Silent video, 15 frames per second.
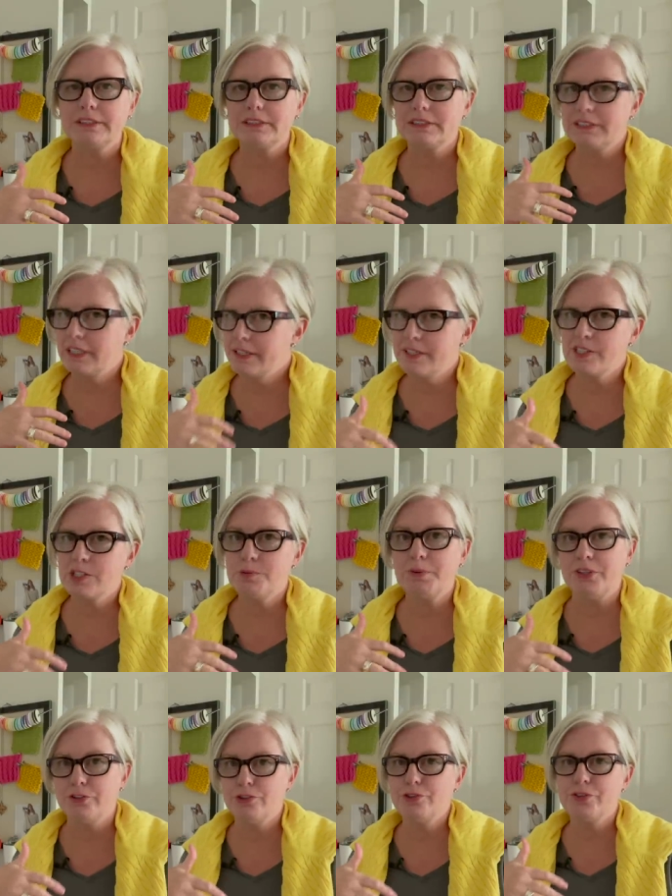tends to
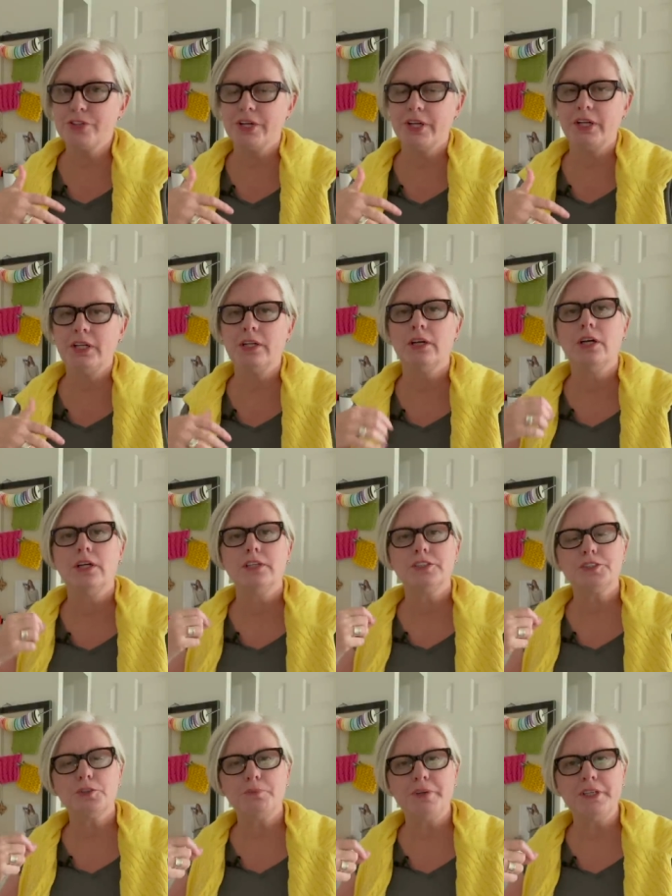be too tight.
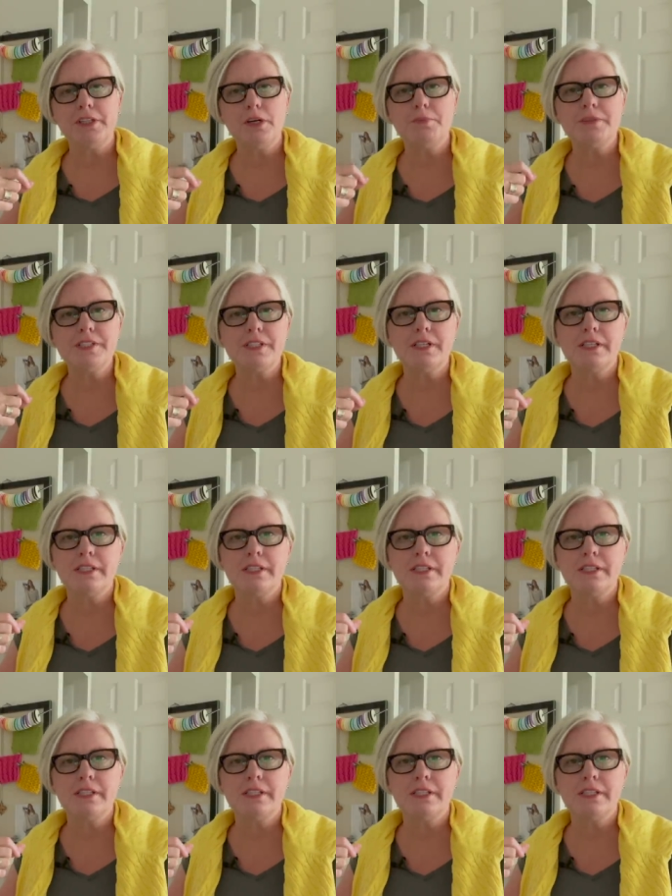So pick up a size